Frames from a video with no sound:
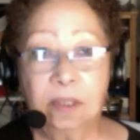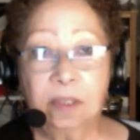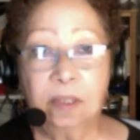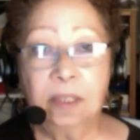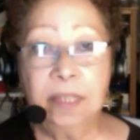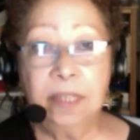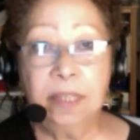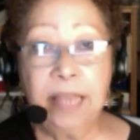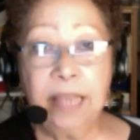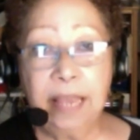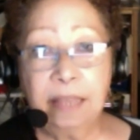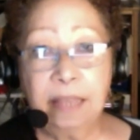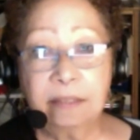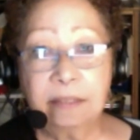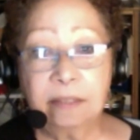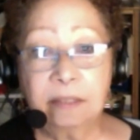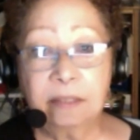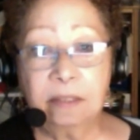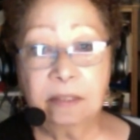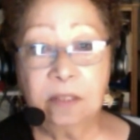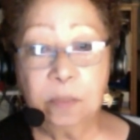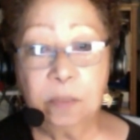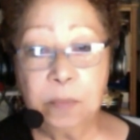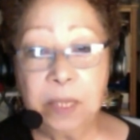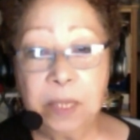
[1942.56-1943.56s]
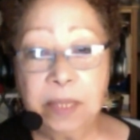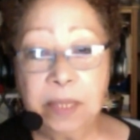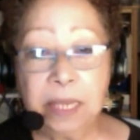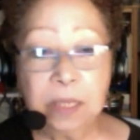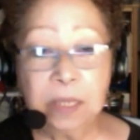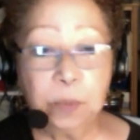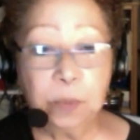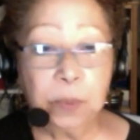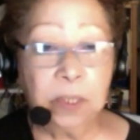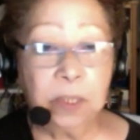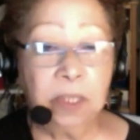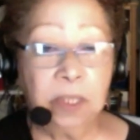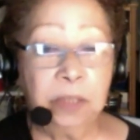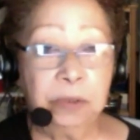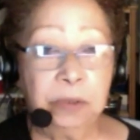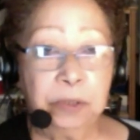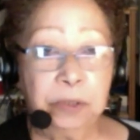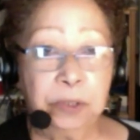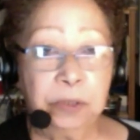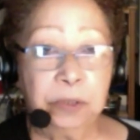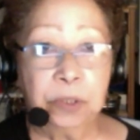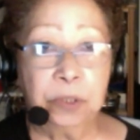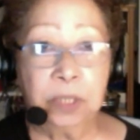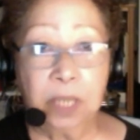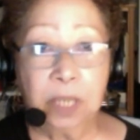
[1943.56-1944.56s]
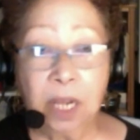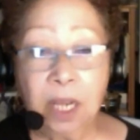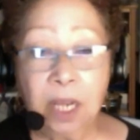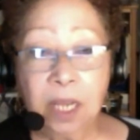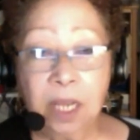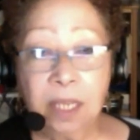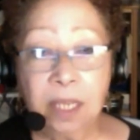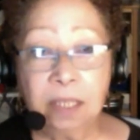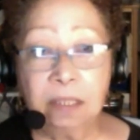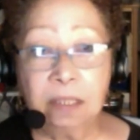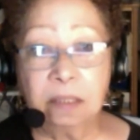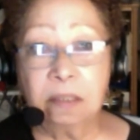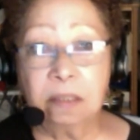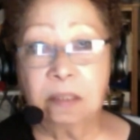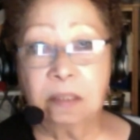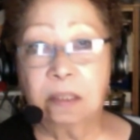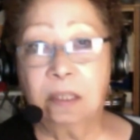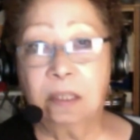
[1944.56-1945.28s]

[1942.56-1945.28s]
Yes, and to me, that's what literature does.